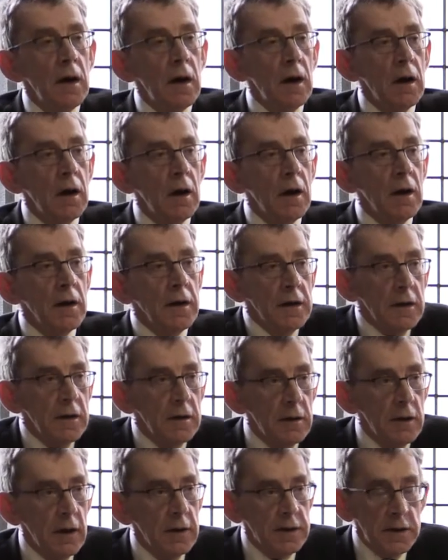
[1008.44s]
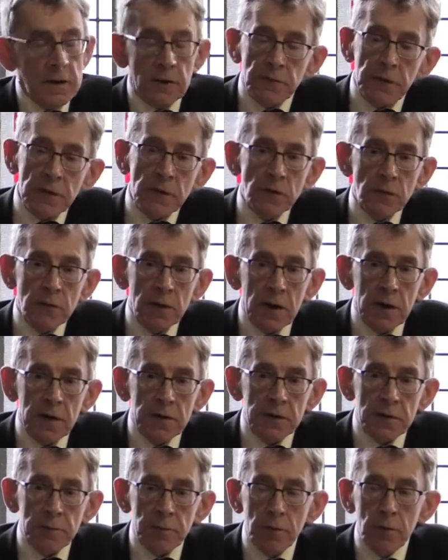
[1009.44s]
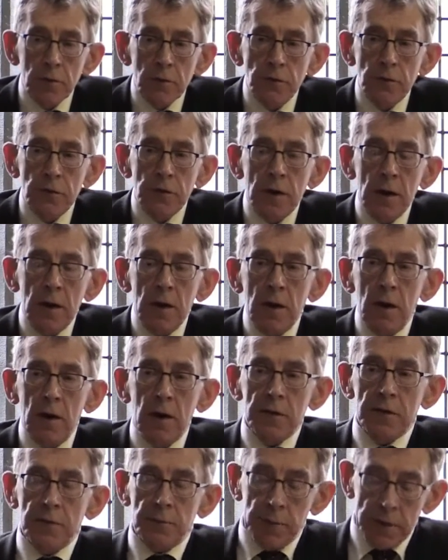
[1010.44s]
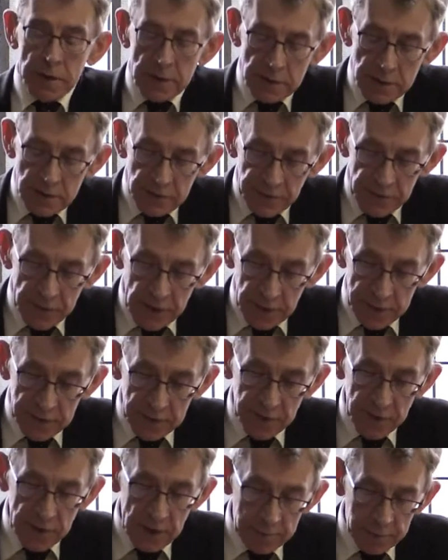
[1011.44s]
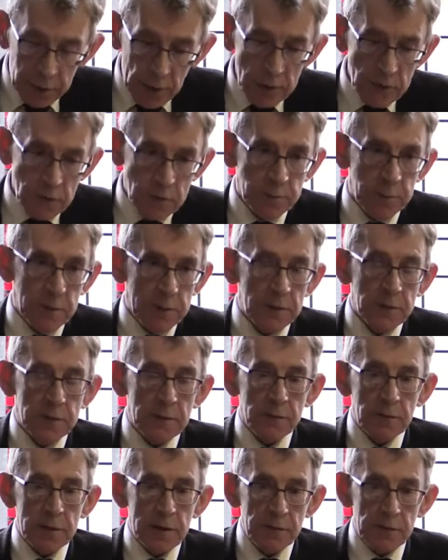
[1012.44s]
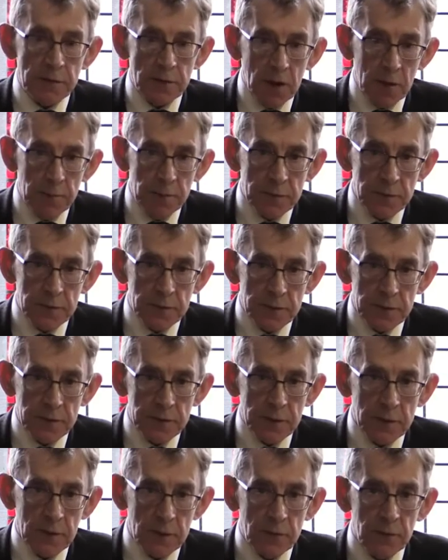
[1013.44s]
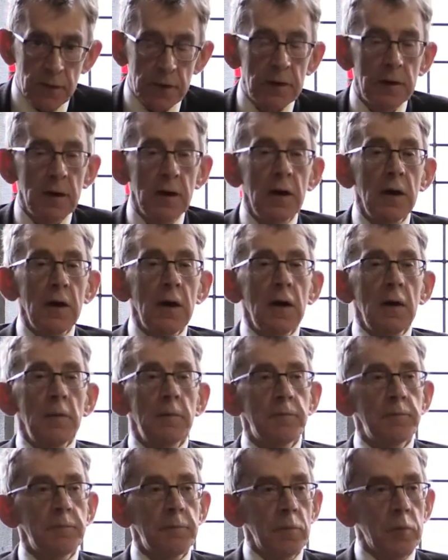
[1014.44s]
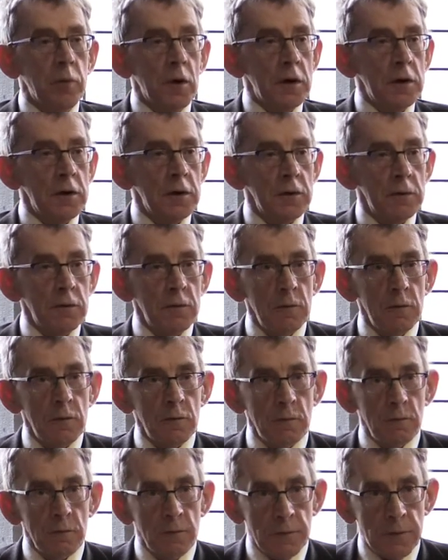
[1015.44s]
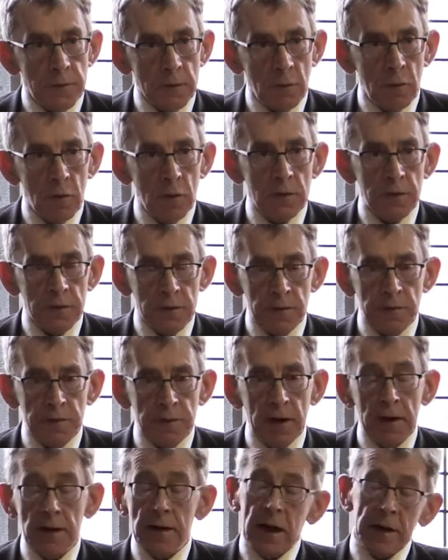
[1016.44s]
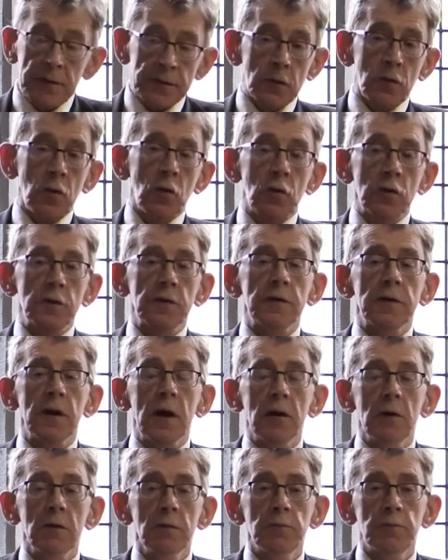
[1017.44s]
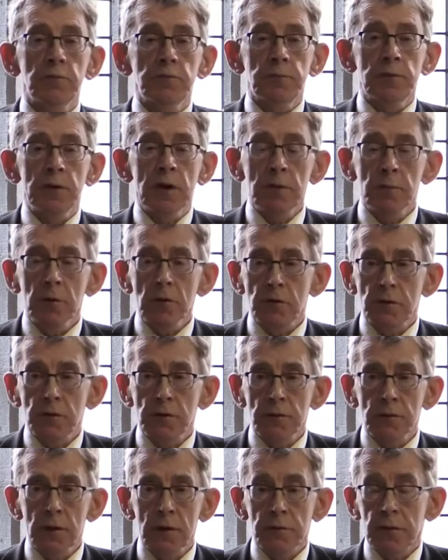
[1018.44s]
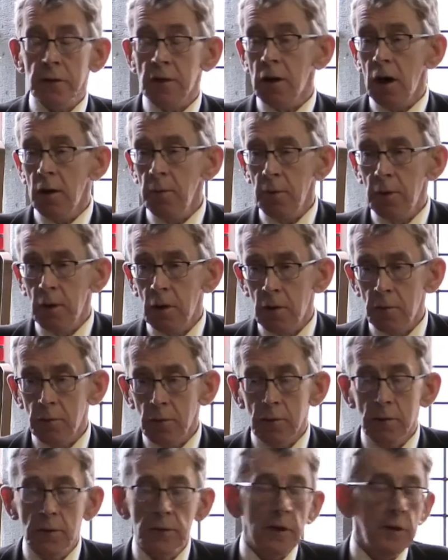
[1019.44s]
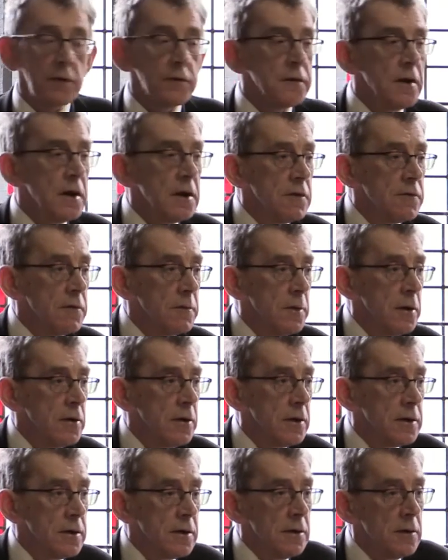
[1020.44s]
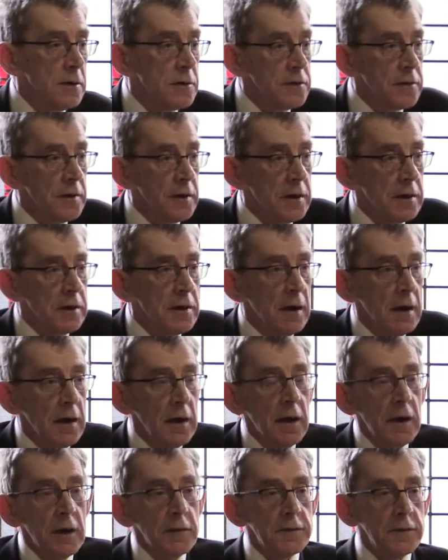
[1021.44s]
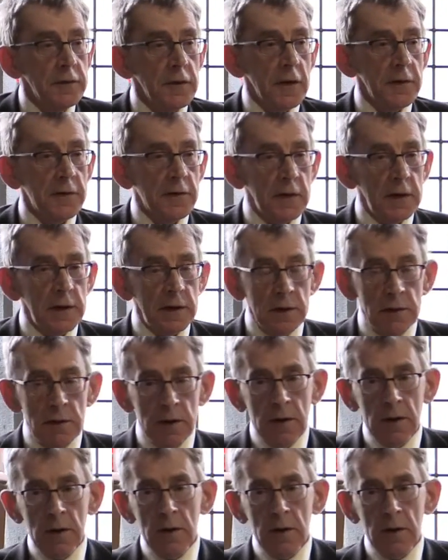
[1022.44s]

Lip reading: an individualized approach has been in the philosophy of punishment that we have adopted in this country, where the courts have said, as courts now pretty much throughout the common law world outside of America are saying, that the